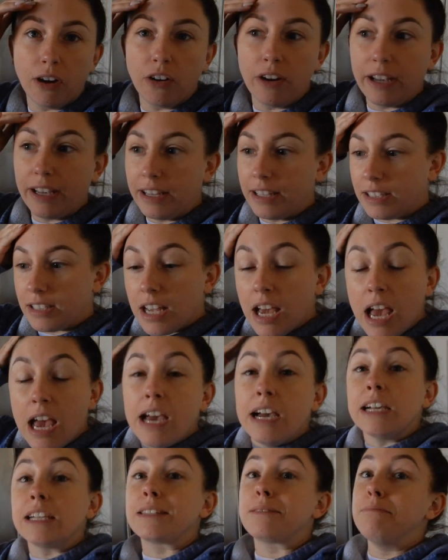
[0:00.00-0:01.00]
Bell, and
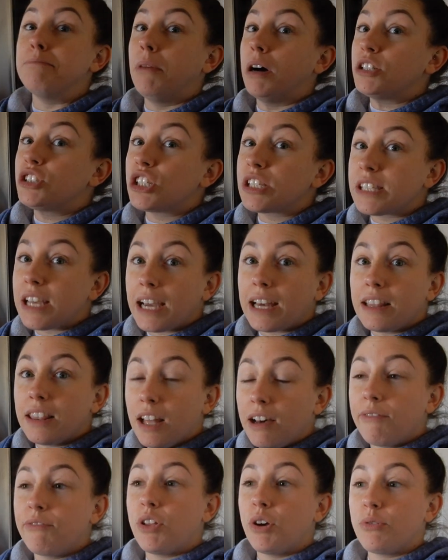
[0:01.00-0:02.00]
as much as I
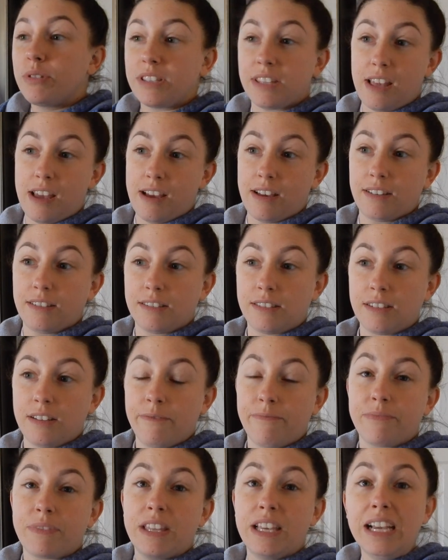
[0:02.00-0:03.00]
love those
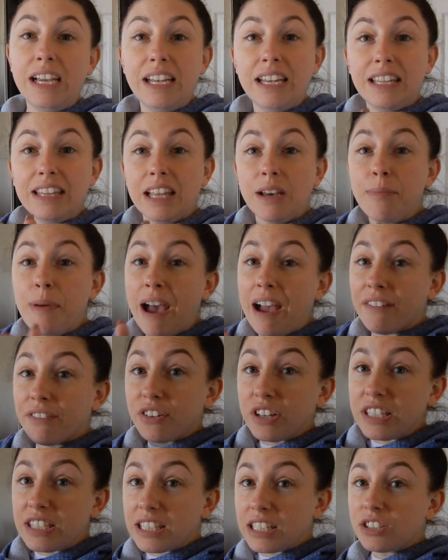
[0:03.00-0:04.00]
things, eating them
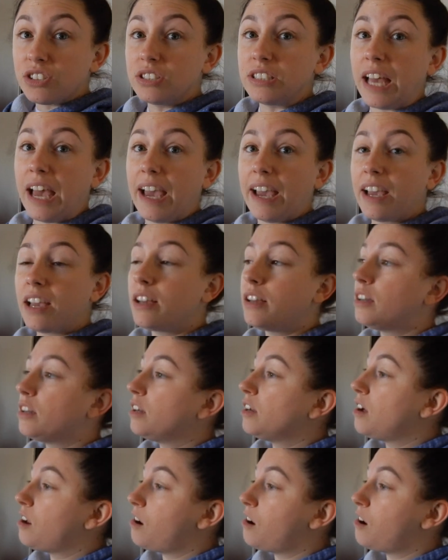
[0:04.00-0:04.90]
every single day,